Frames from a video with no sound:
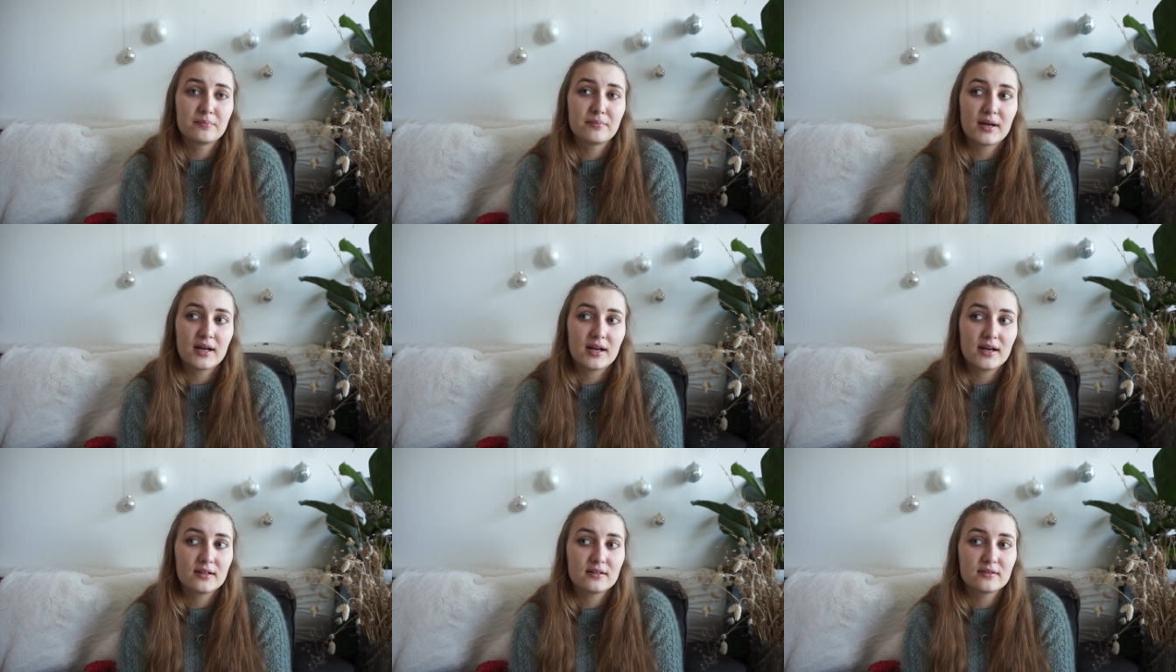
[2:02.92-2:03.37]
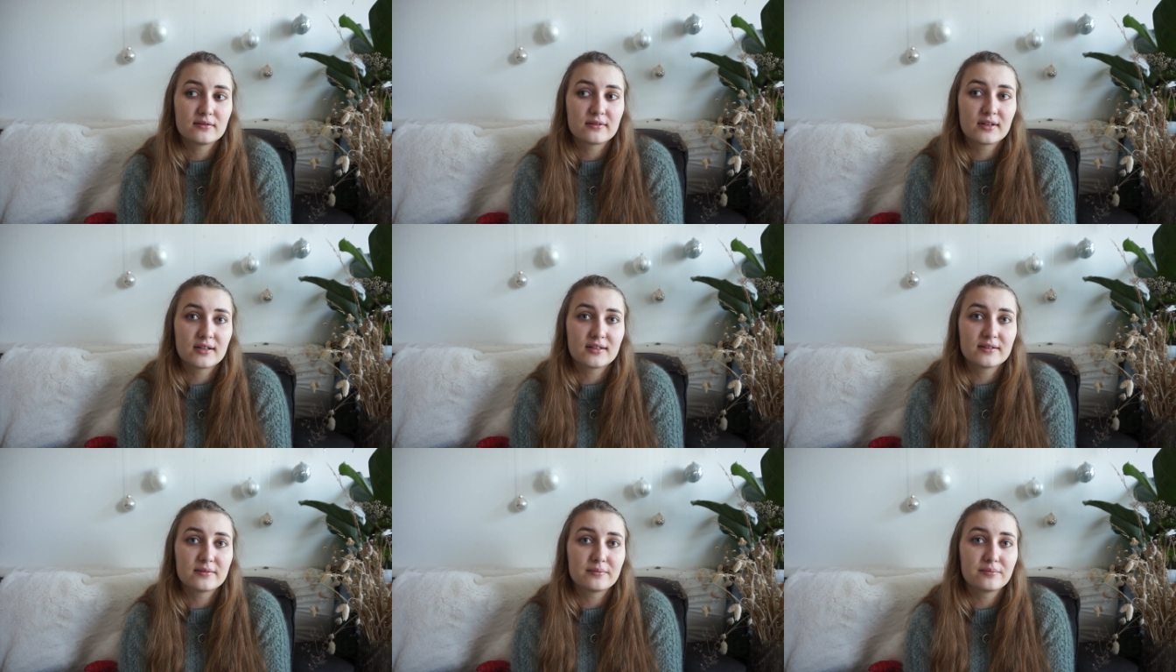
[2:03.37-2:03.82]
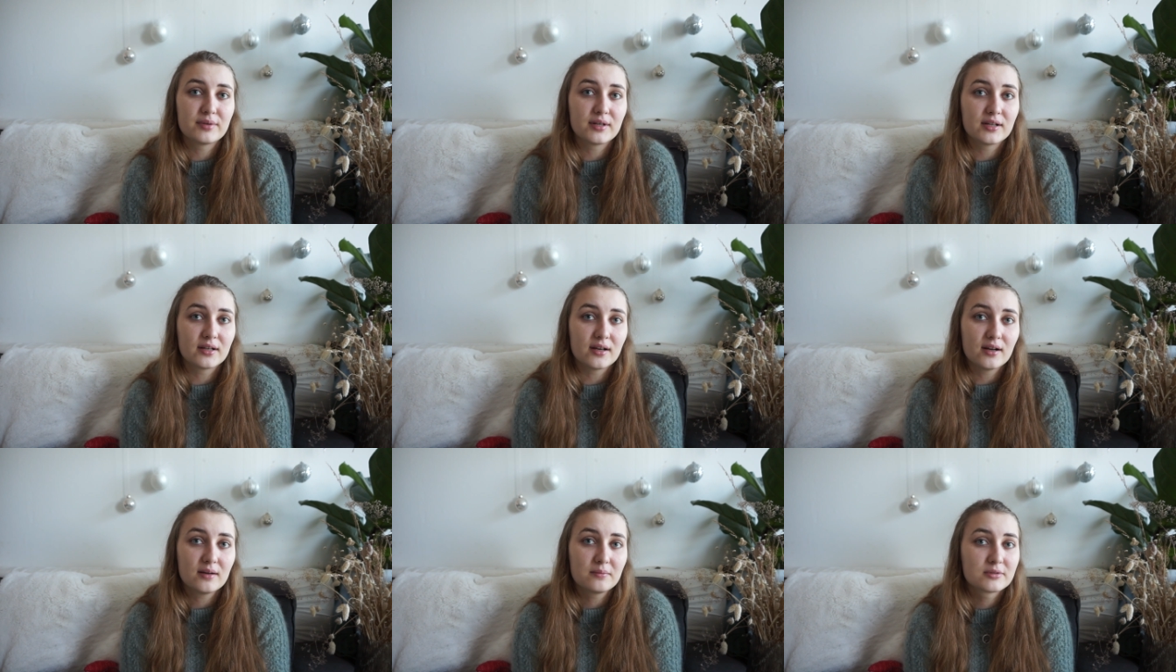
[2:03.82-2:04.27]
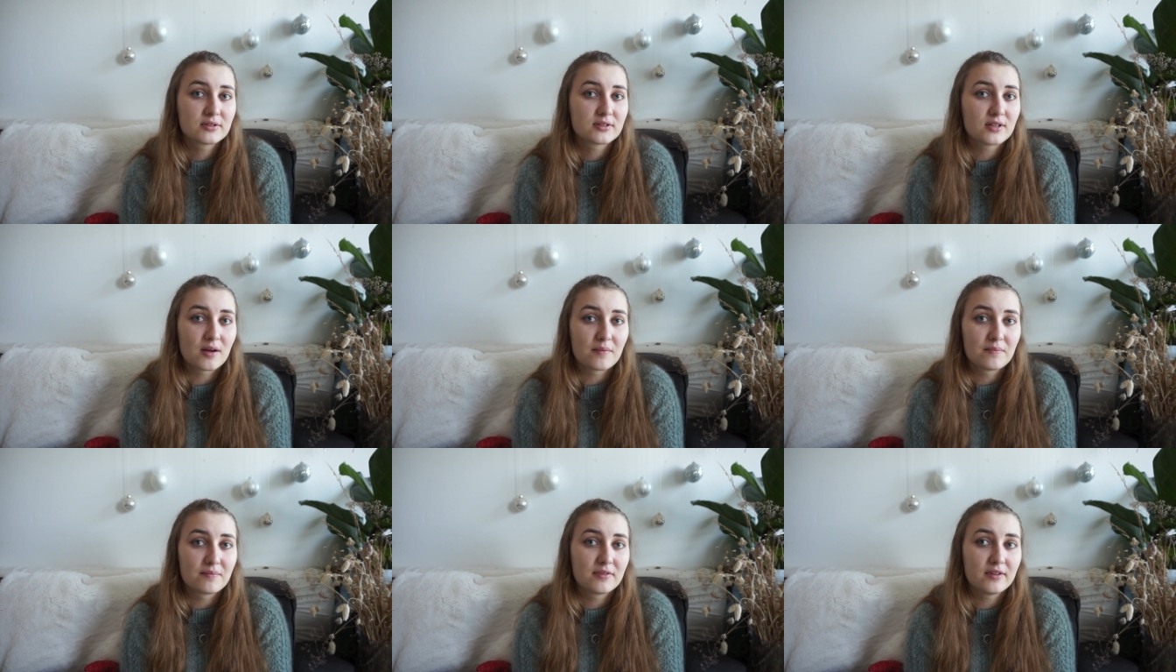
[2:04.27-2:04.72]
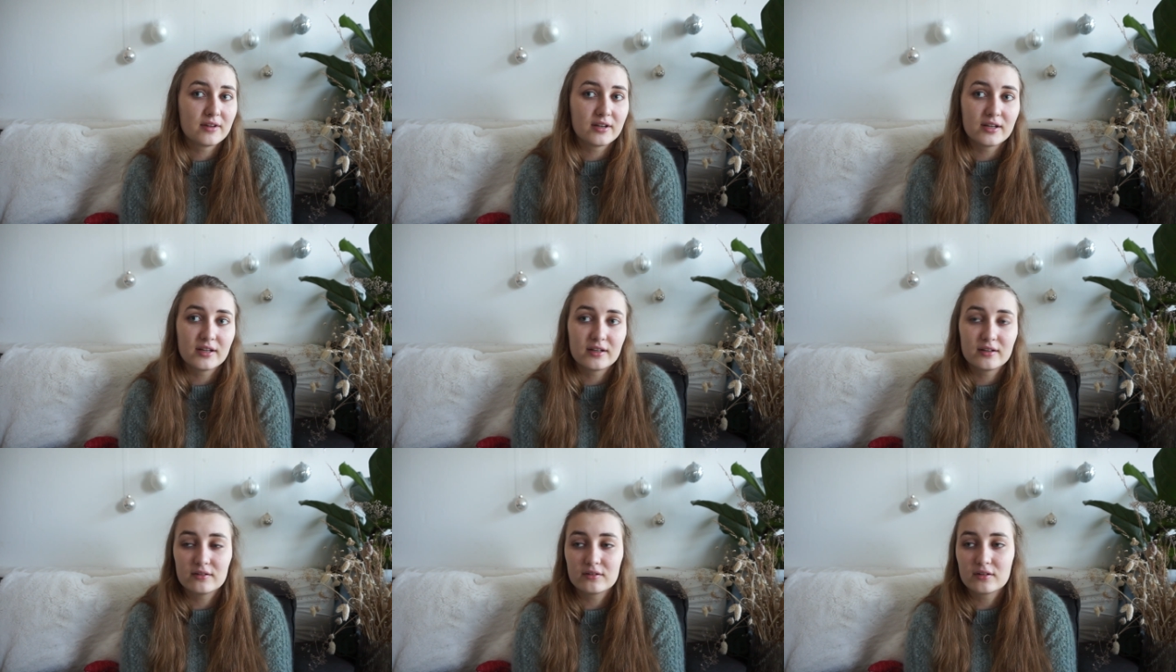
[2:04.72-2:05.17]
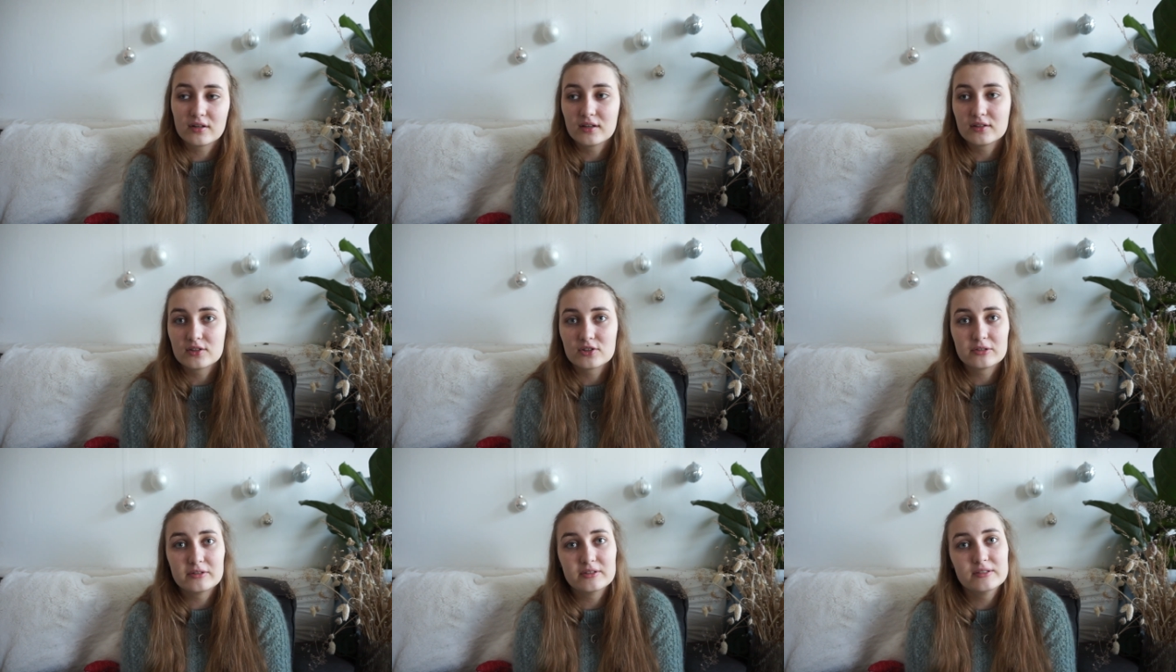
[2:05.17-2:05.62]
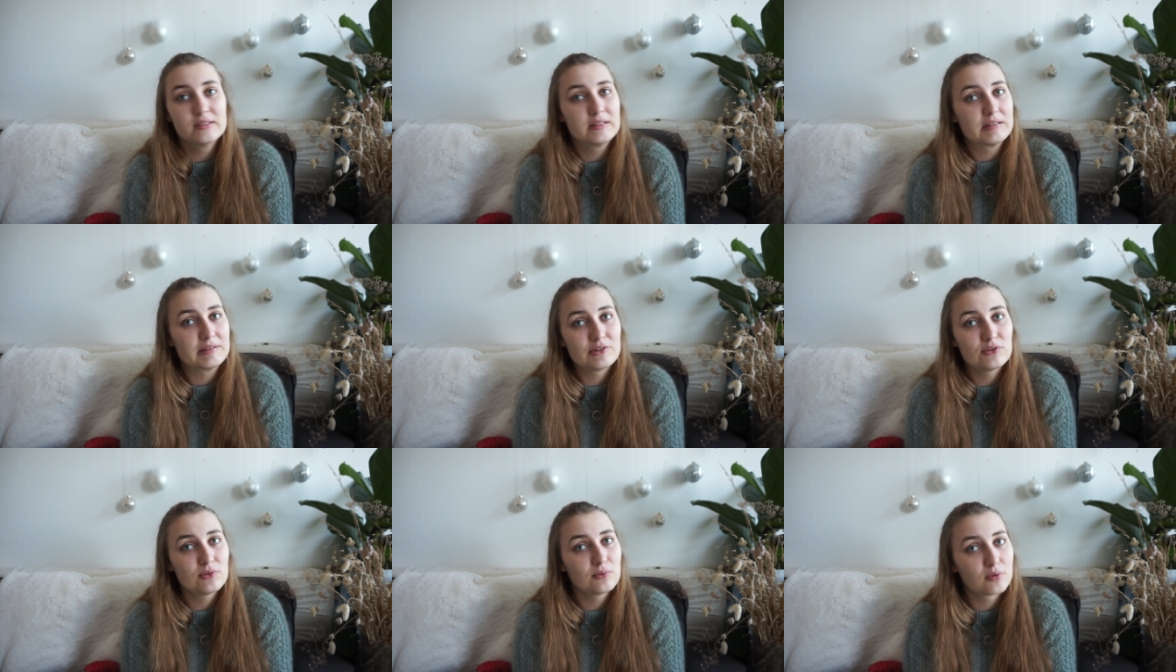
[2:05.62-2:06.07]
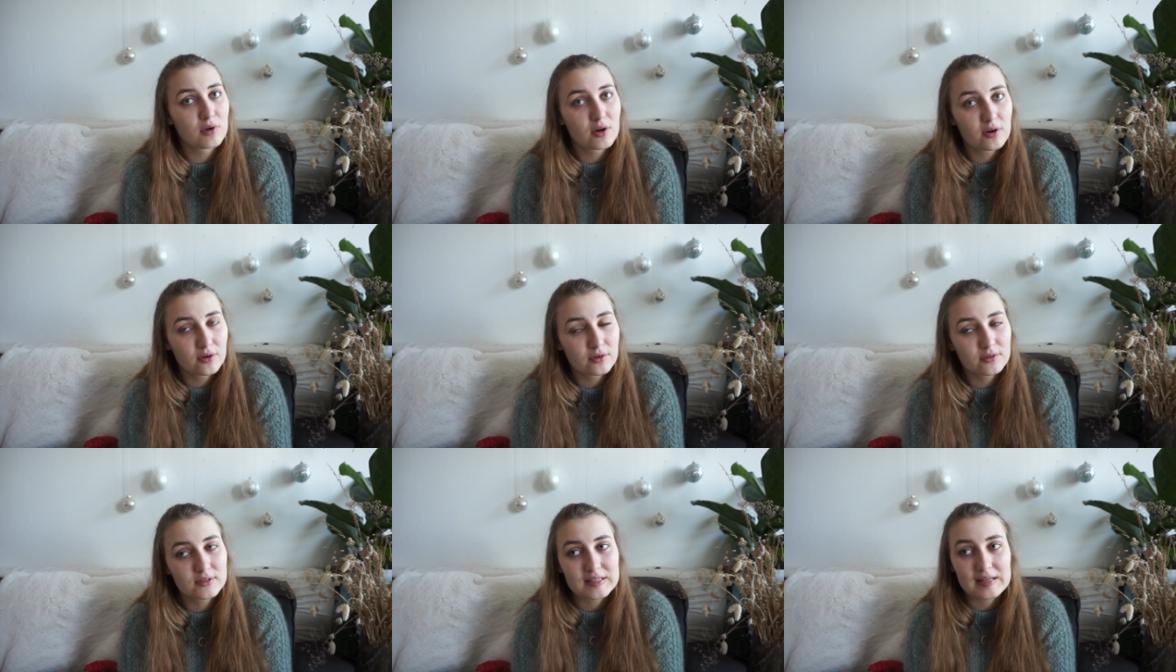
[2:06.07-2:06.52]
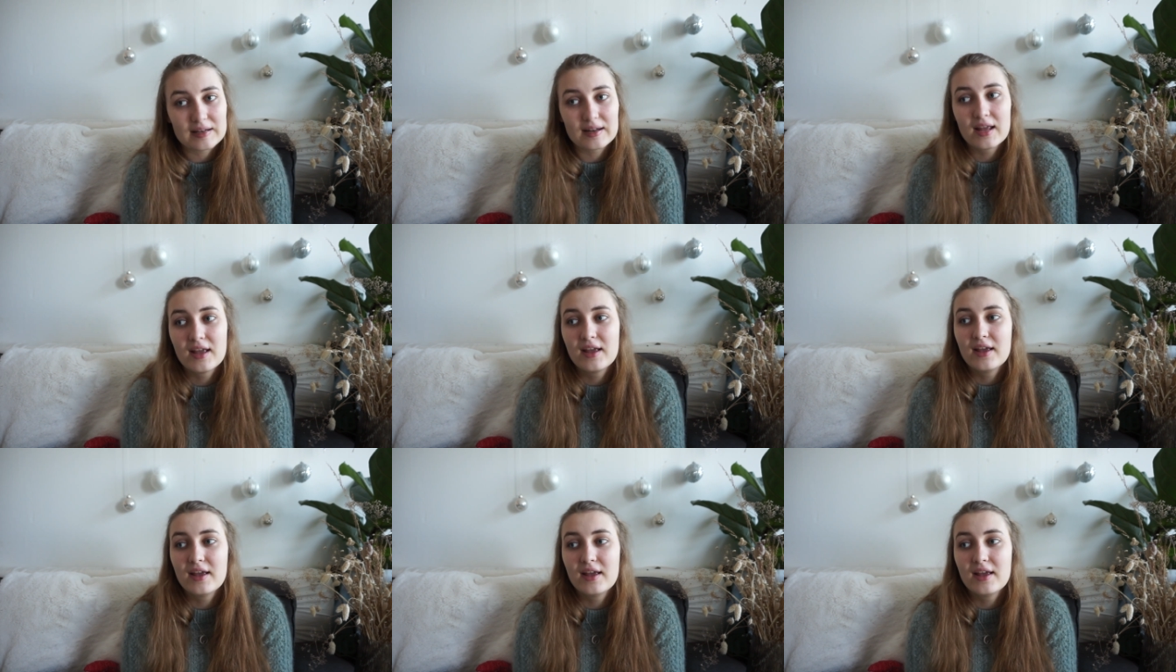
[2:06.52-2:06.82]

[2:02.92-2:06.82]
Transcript: bad if I did pick up something or I just knit 2 rows, and